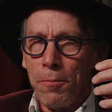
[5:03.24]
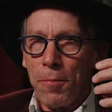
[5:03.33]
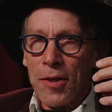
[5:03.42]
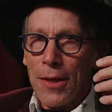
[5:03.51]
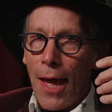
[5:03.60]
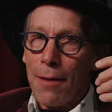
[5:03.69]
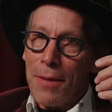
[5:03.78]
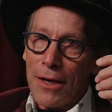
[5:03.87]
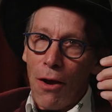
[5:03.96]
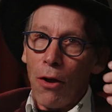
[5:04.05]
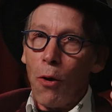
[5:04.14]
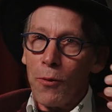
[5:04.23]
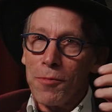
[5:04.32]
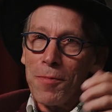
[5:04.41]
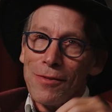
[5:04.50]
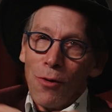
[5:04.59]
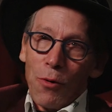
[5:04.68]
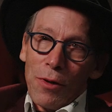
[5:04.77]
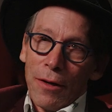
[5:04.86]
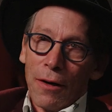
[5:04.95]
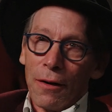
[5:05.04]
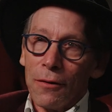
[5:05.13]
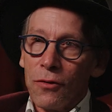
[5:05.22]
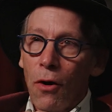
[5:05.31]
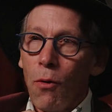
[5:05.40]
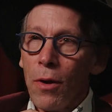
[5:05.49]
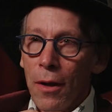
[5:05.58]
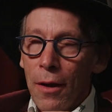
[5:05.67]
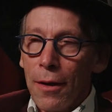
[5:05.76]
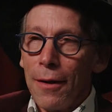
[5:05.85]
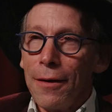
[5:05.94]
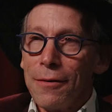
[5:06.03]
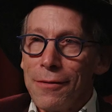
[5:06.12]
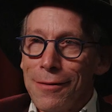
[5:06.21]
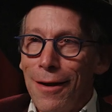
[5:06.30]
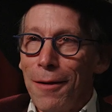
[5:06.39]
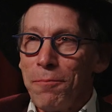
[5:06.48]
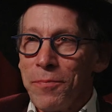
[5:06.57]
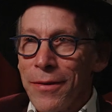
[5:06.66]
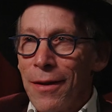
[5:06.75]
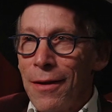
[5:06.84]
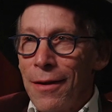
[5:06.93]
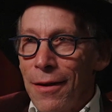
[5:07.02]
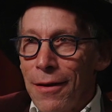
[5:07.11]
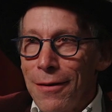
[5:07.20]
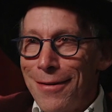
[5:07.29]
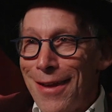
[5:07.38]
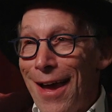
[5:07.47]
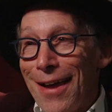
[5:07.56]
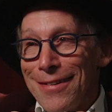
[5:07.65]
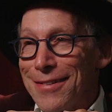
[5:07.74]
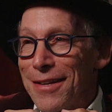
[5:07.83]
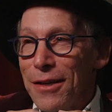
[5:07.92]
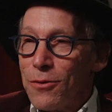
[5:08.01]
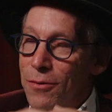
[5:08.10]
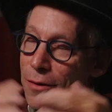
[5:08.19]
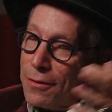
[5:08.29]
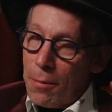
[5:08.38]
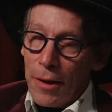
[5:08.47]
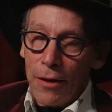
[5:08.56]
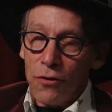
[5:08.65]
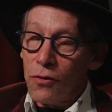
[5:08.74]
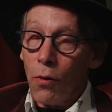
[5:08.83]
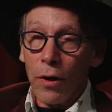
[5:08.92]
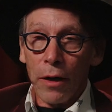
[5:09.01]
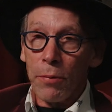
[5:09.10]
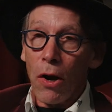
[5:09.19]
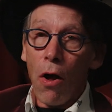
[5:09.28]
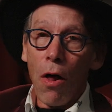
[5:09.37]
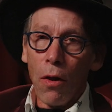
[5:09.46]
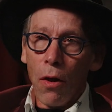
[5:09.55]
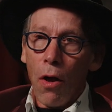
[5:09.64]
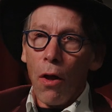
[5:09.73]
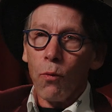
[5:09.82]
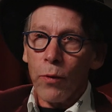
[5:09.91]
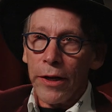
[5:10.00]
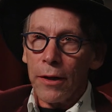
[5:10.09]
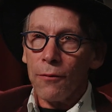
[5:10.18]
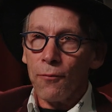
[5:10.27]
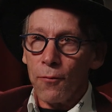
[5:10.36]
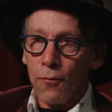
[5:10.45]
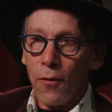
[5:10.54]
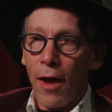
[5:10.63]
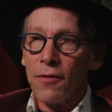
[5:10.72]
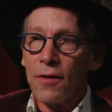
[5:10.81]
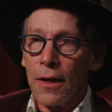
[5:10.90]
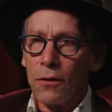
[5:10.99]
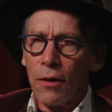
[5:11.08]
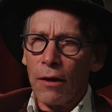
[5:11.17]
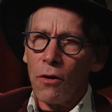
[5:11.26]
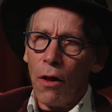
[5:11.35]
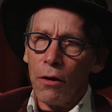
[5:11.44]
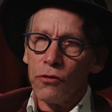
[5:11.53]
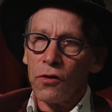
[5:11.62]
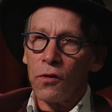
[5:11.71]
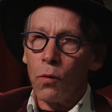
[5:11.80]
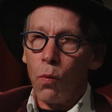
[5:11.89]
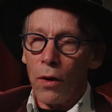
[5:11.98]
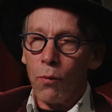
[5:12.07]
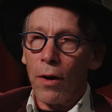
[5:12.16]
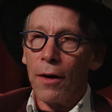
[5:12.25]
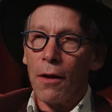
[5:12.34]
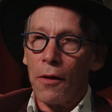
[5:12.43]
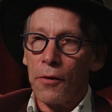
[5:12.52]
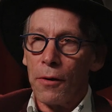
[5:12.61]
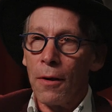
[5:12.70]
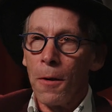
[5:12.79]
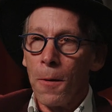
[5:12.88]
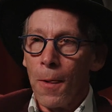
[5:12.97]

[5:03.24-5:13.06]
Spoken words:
But that may not always be so clear. So it's, yeah, it's a double-edged sword. And but all really fascinating technologies in one way or another